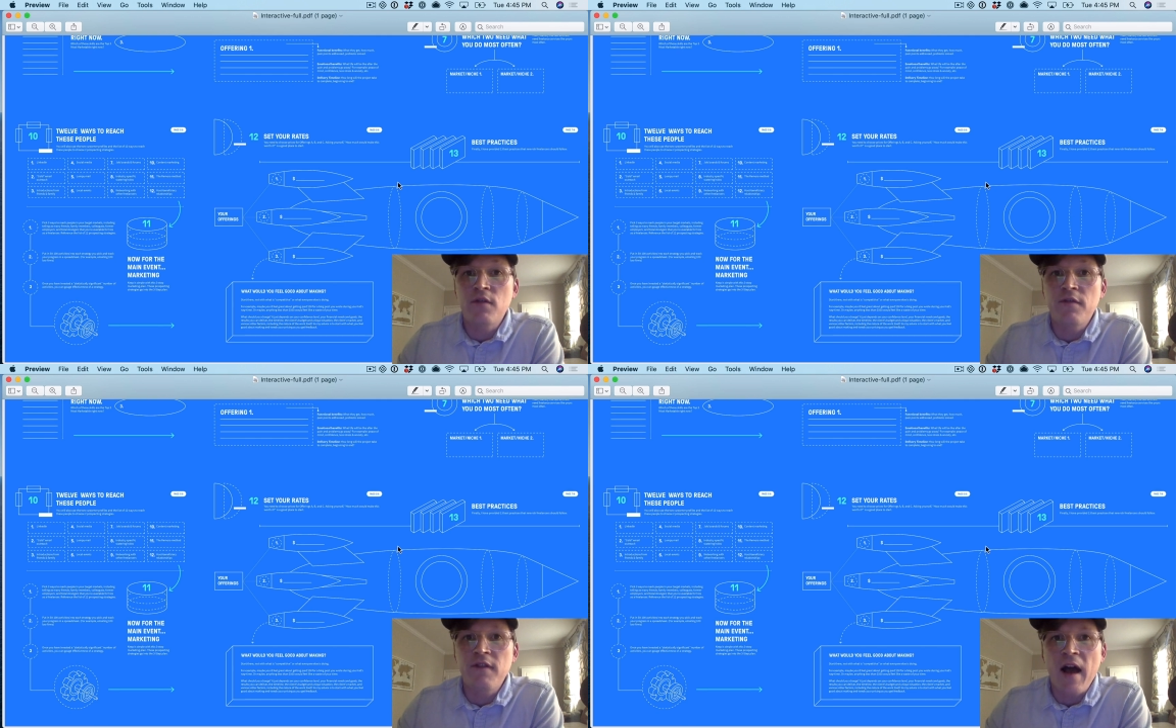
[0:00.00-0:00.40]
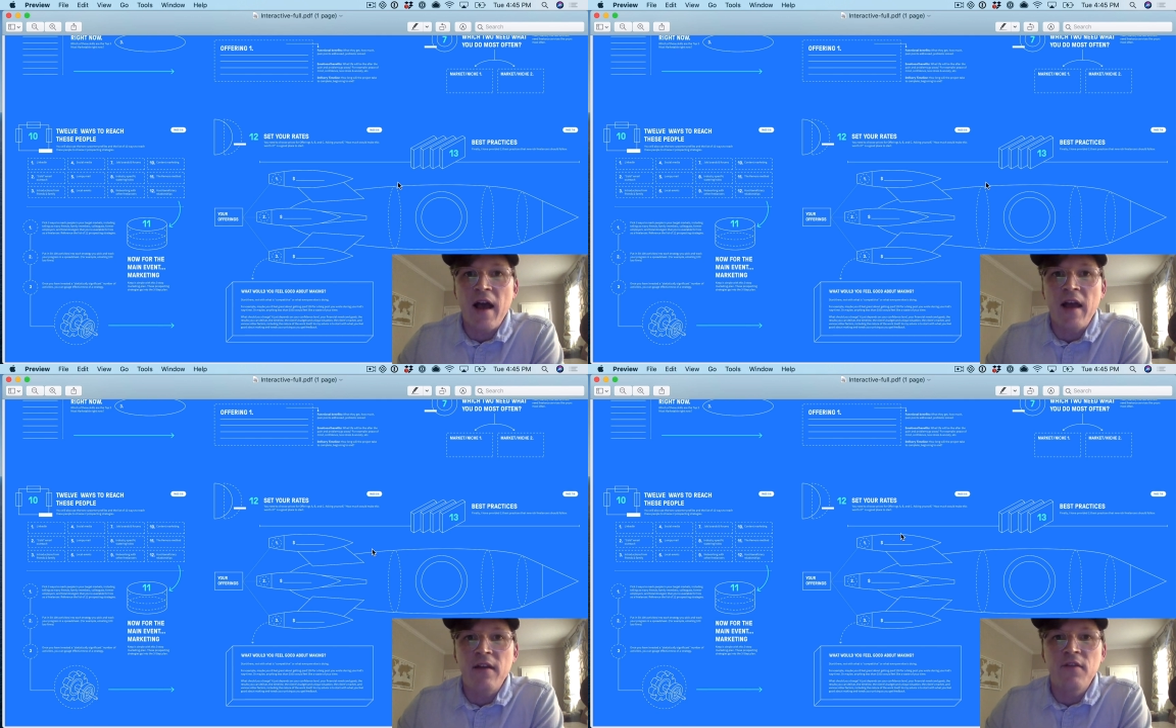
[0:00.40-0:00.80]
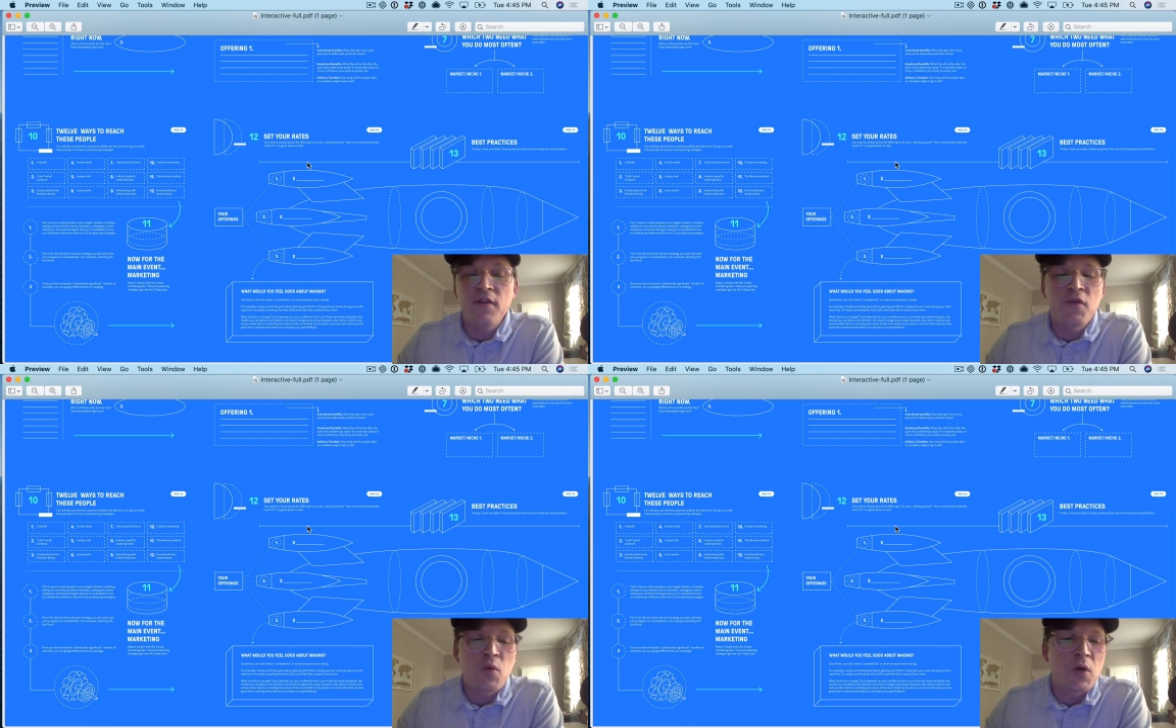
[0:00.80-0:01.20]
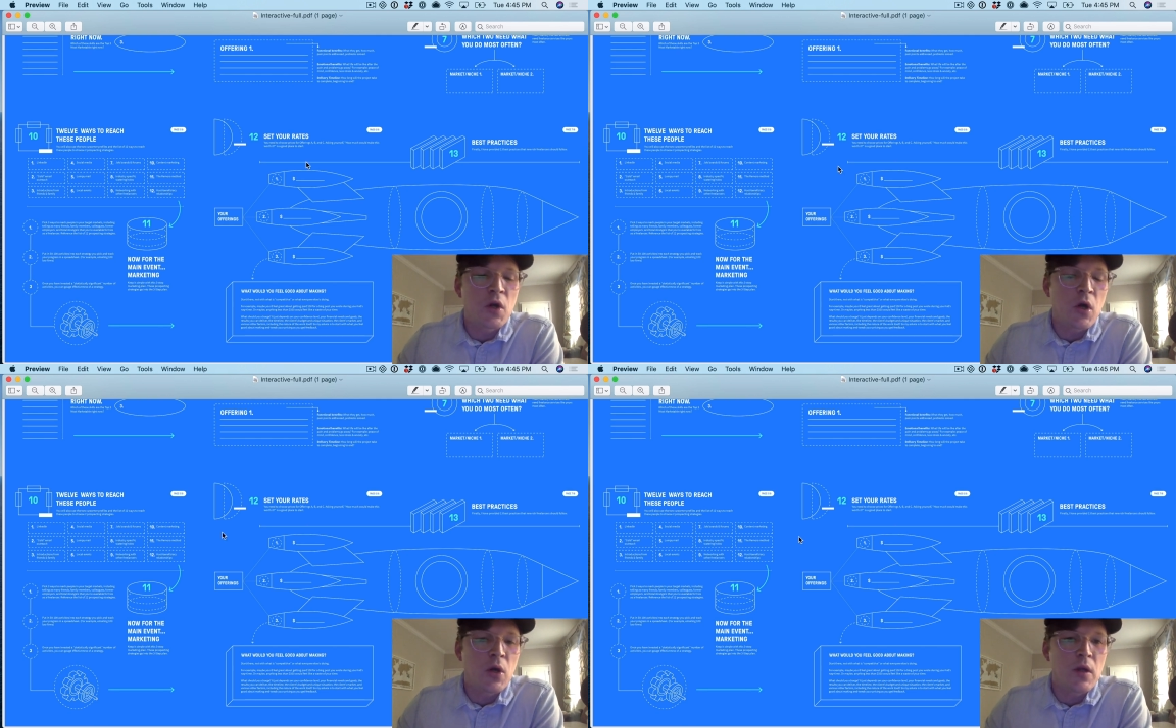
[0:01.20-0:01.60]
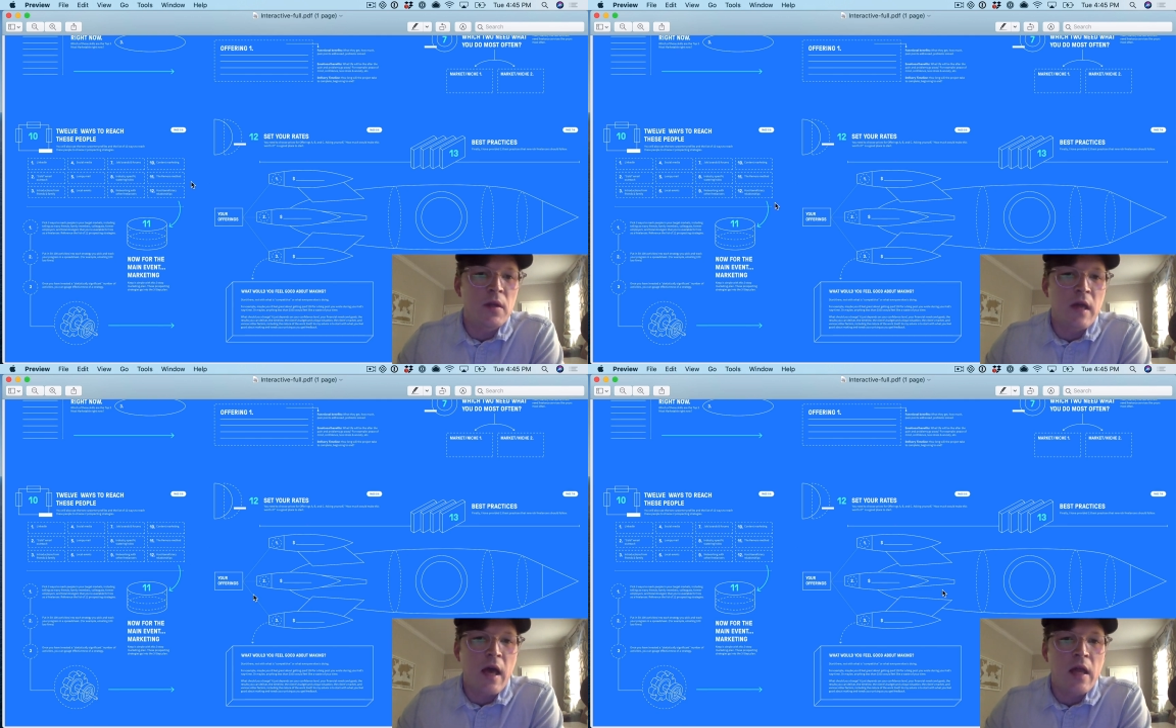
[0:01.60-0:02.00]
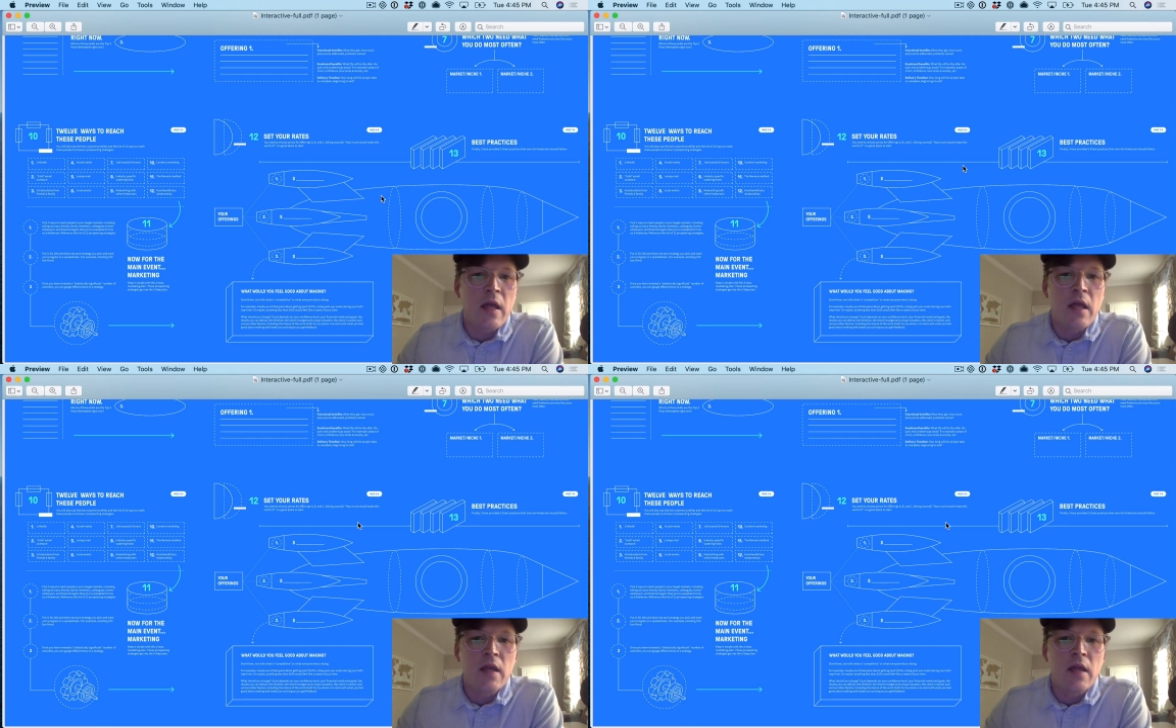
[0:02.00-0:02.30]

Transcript: 5, if you want to call it that.